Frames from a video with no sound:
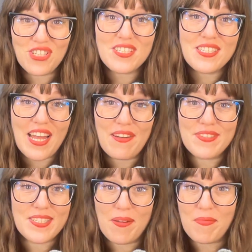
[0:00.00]
Just
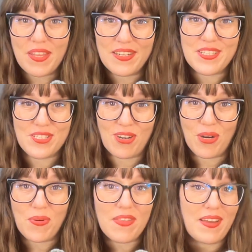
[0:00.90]
have something to
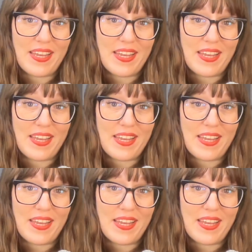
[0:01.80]
start with,